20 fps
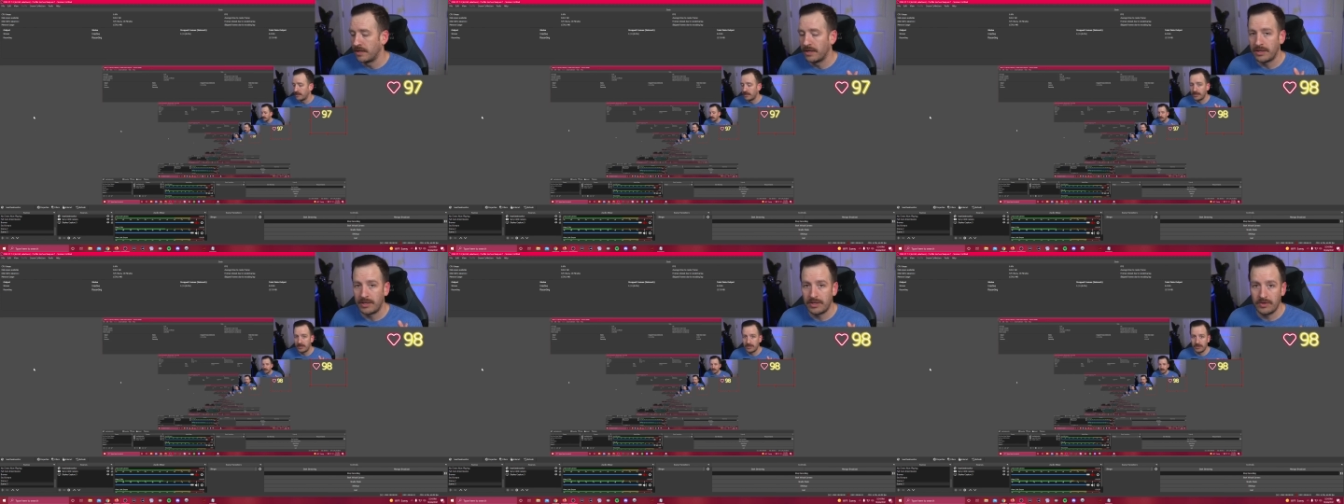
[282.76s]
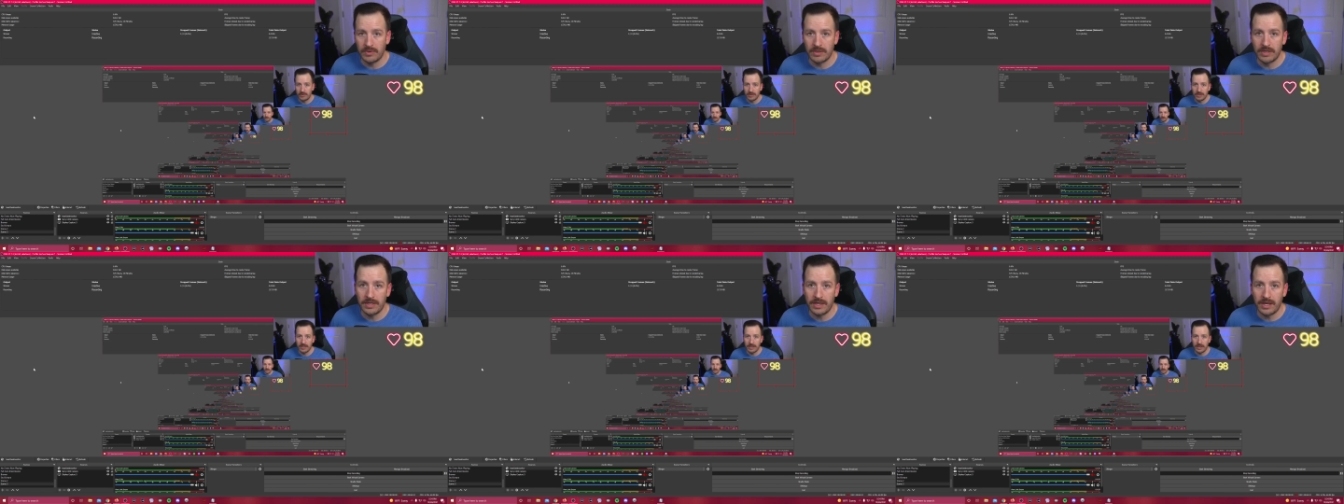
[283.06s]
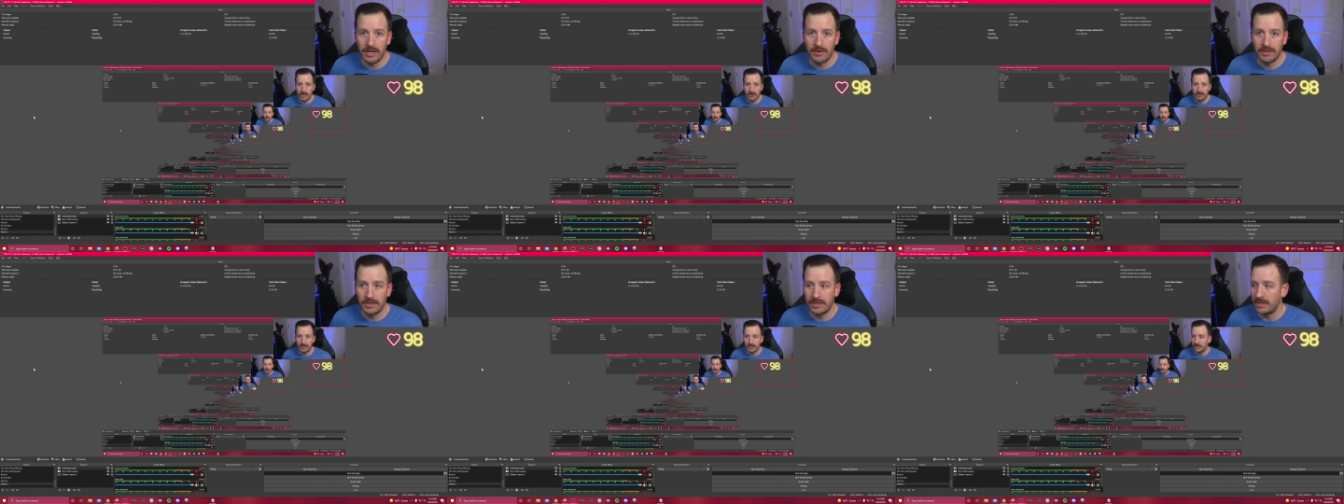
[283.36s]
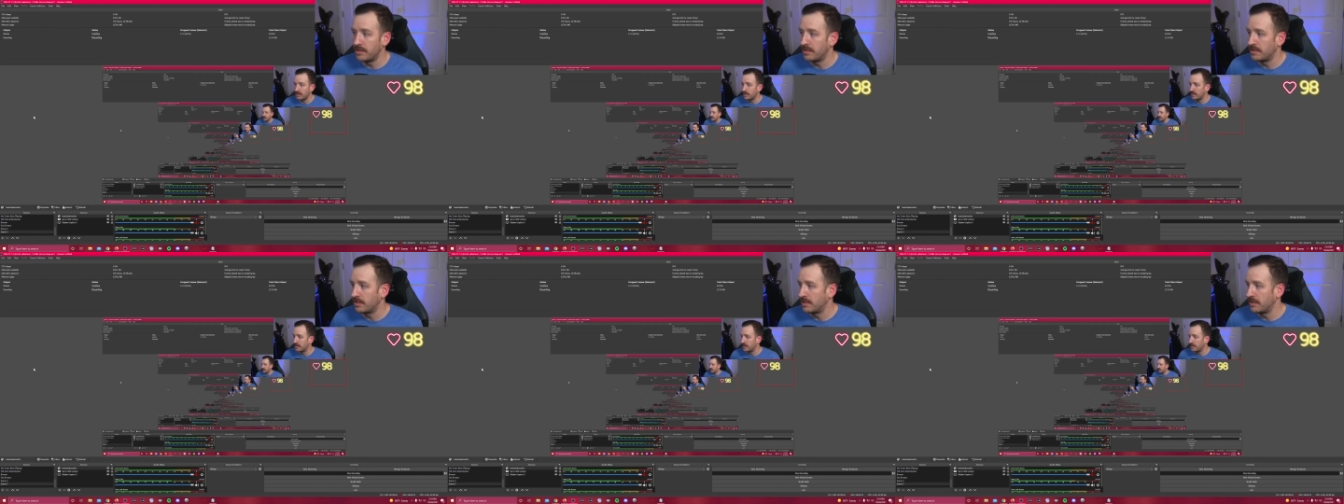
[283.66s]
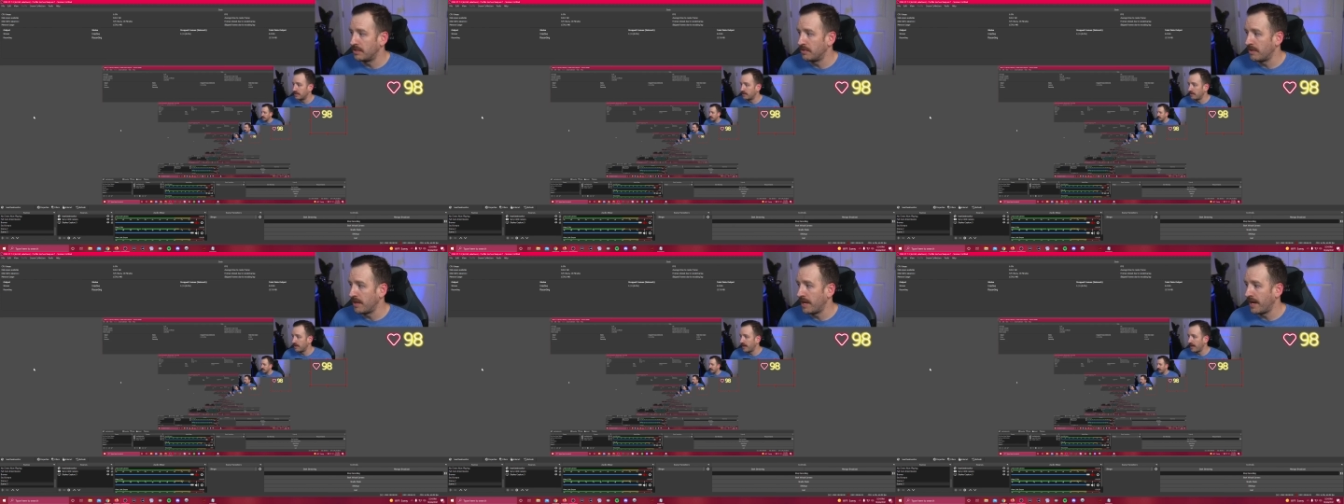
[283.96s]
you can go to, to
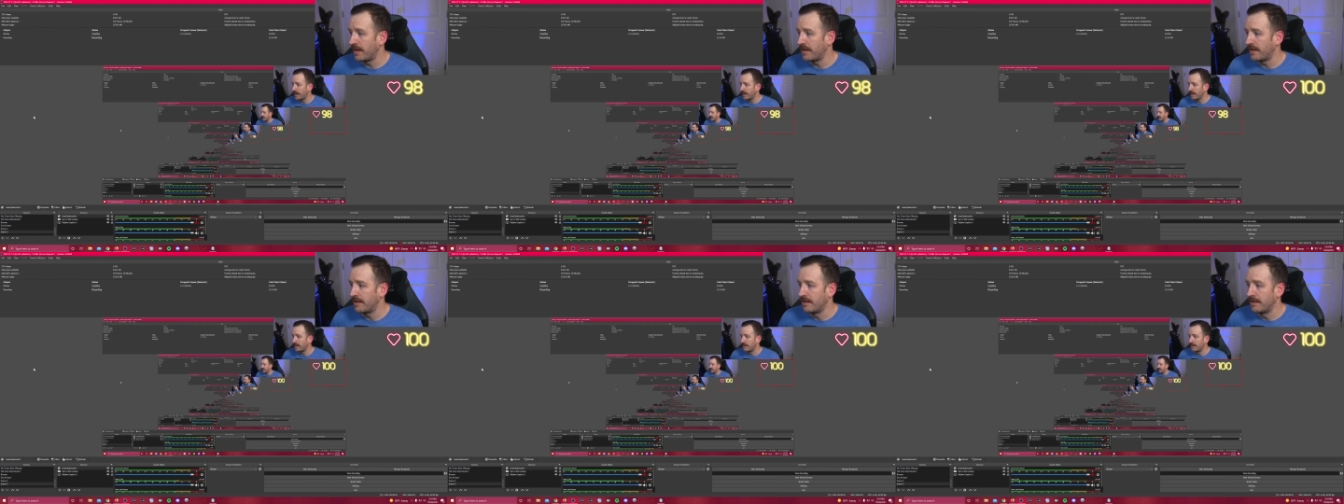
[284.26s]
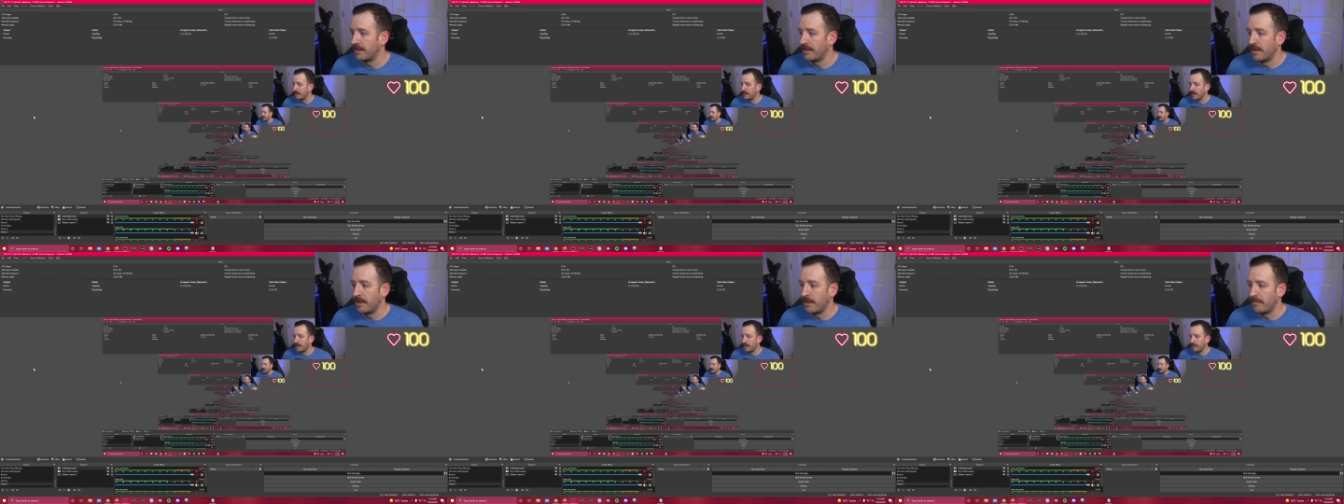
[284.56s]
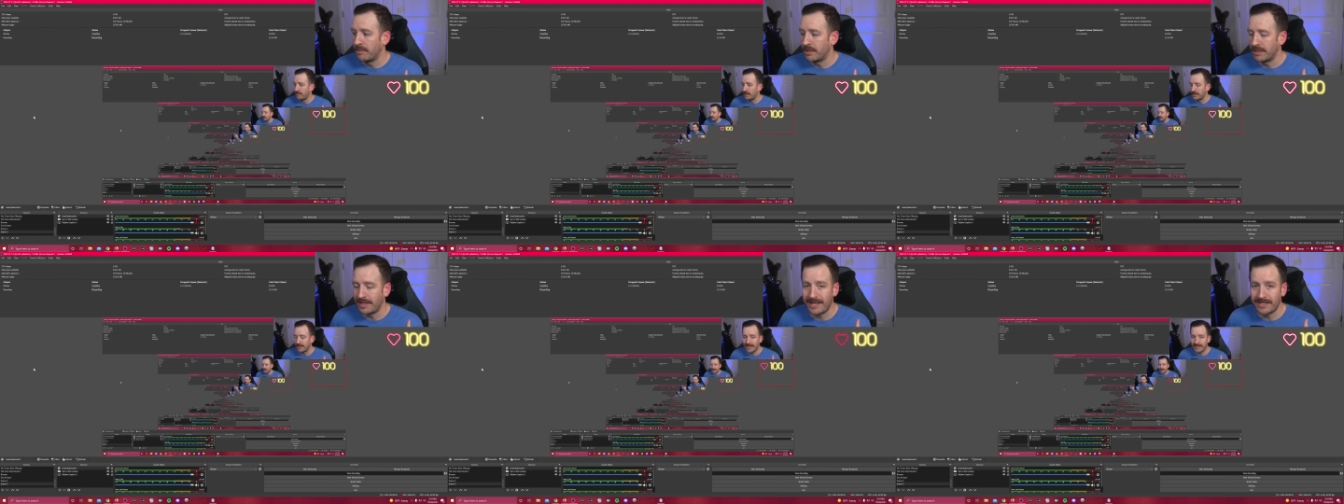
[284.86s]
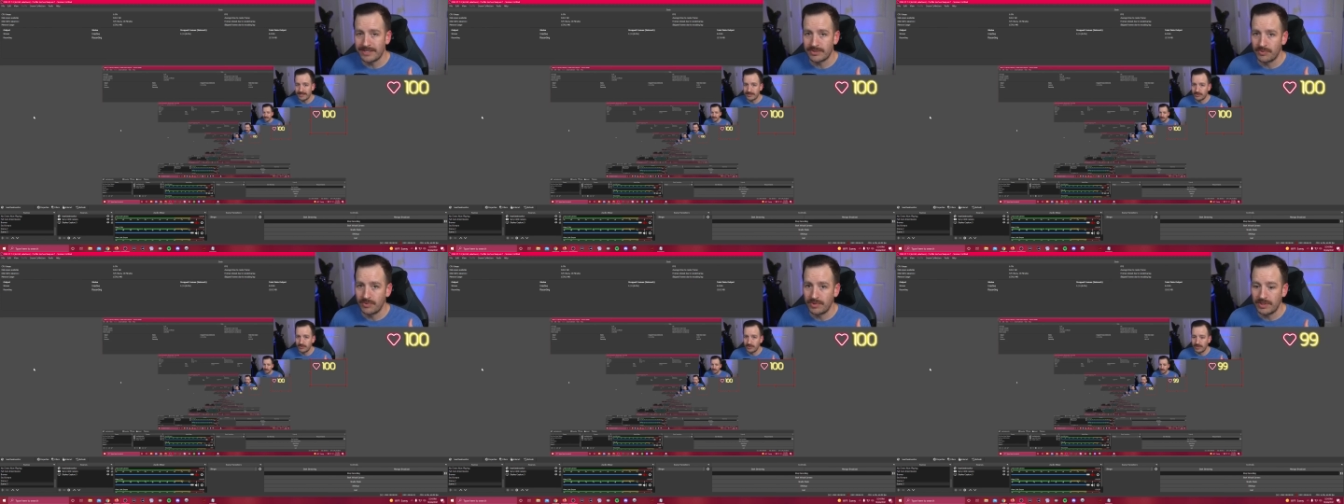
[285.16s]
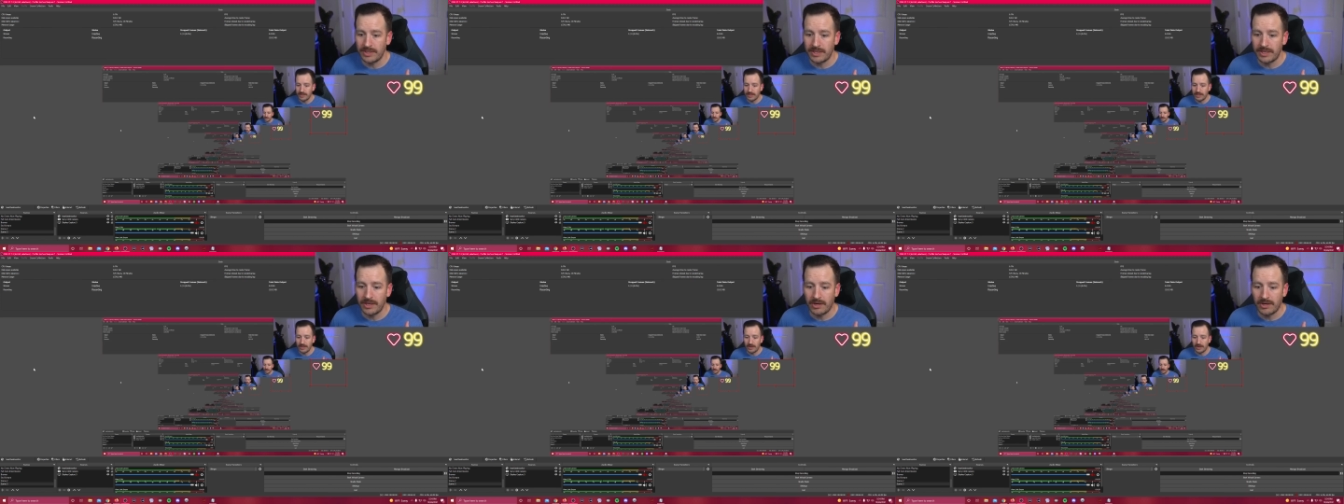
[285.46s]
do that. But that's
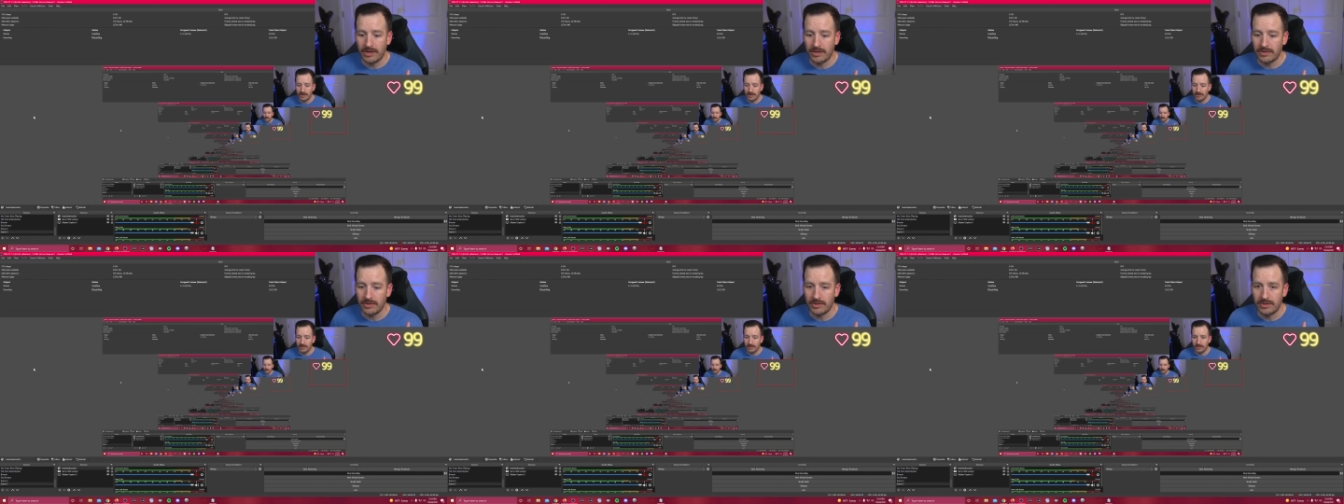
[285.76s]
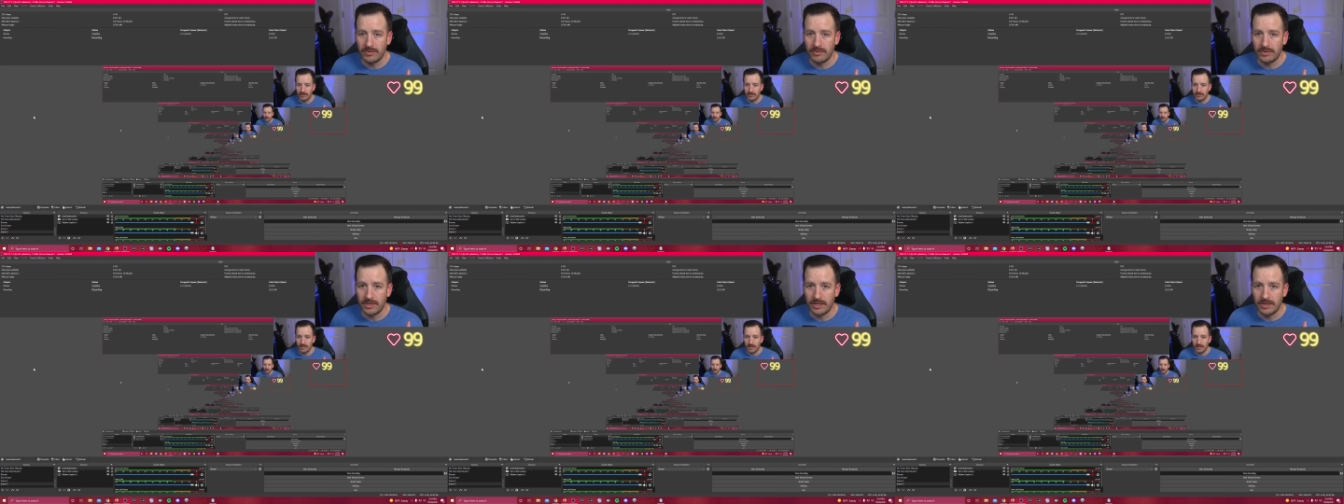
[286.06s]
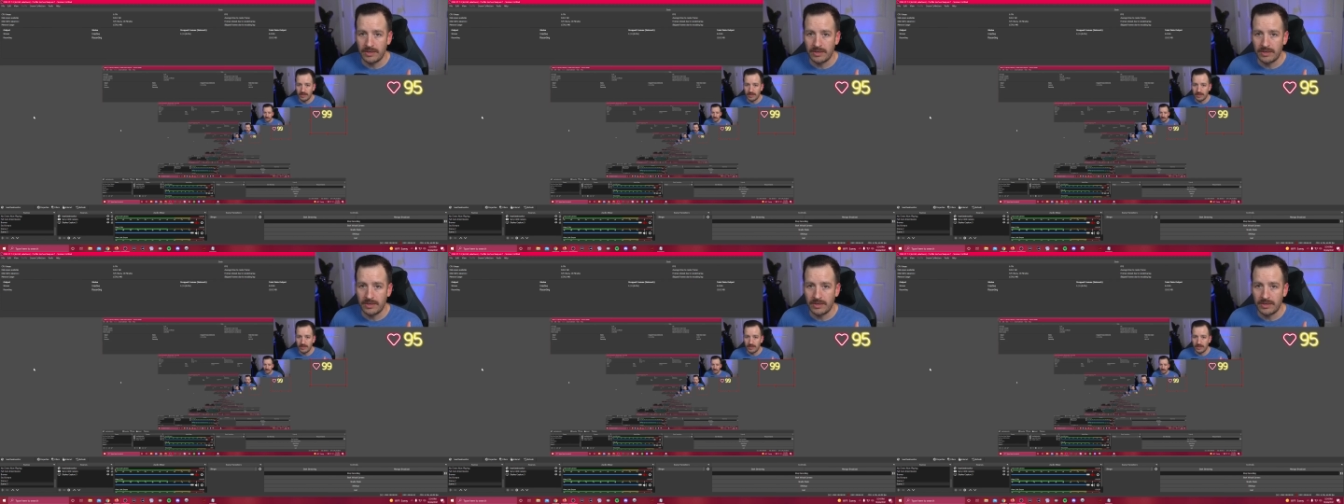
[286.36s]
really all you,